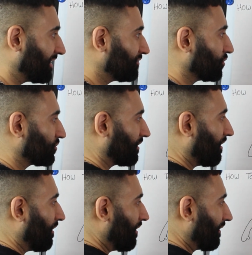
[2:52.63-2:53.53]
is just
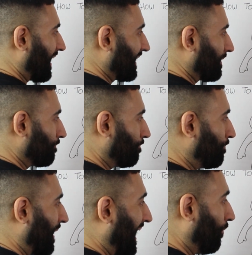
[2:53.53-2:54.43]
like
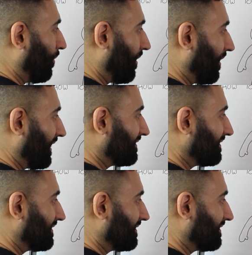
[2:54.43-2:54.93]
power.